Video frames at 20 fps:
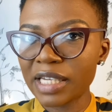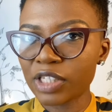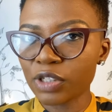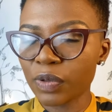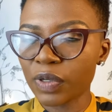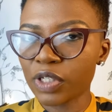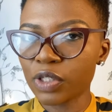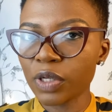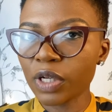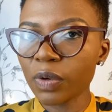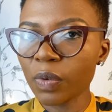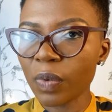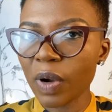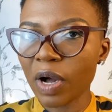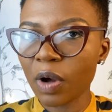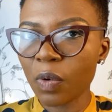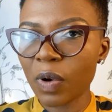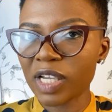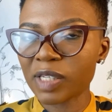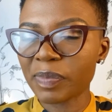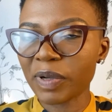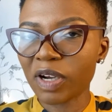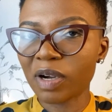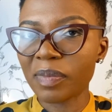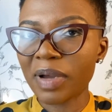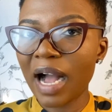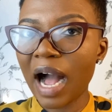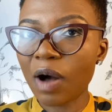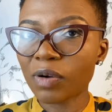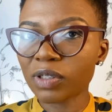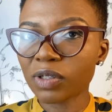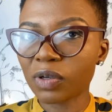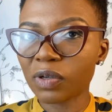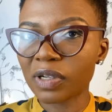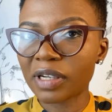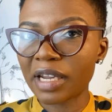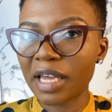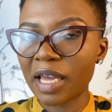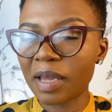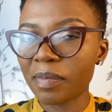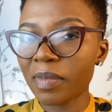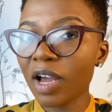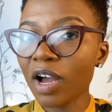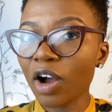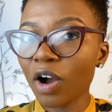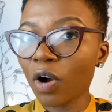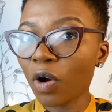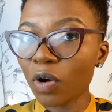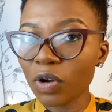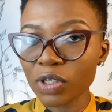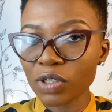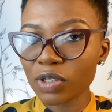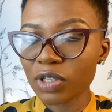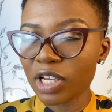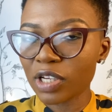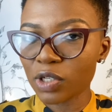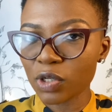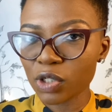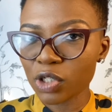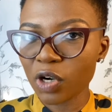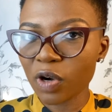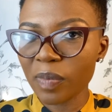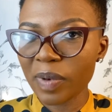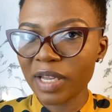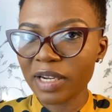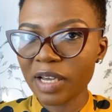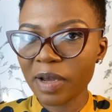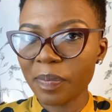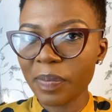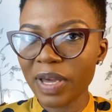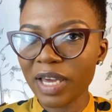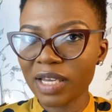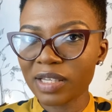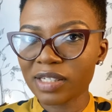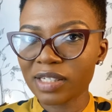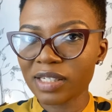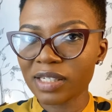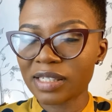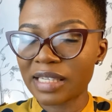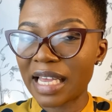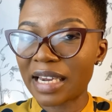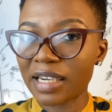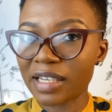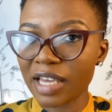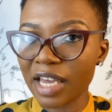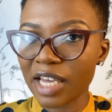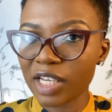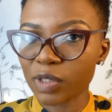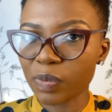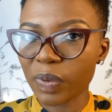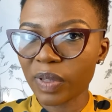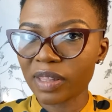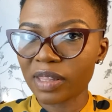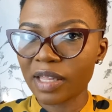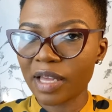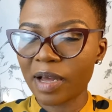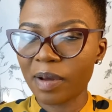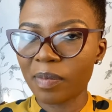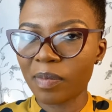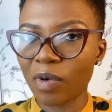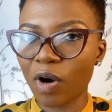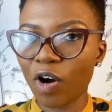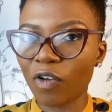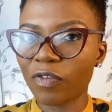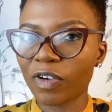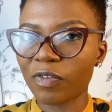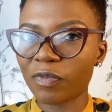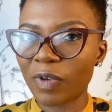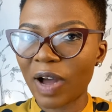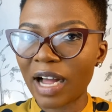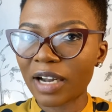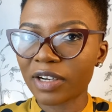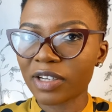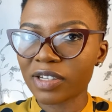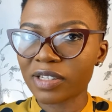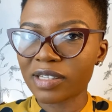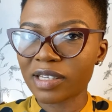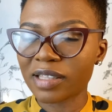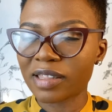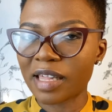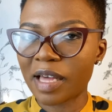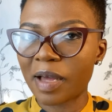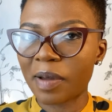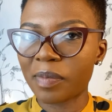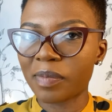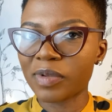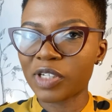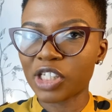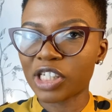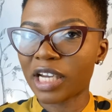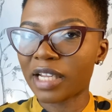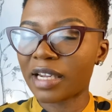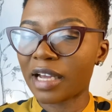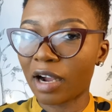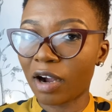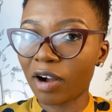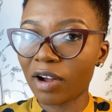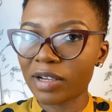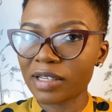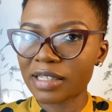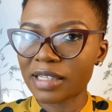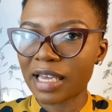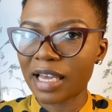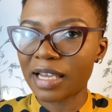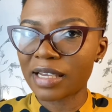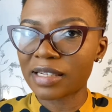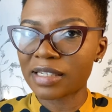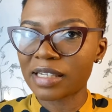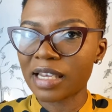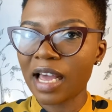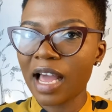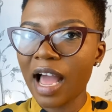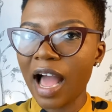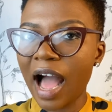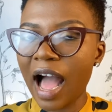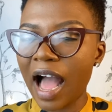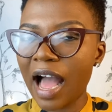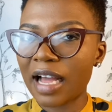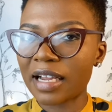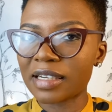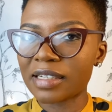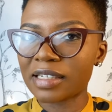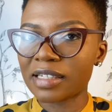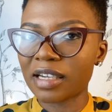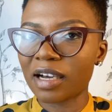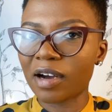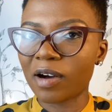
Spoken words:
who is doing well, who has become a household name, go to their social media pages, engage with them, offer value to them, share their content, and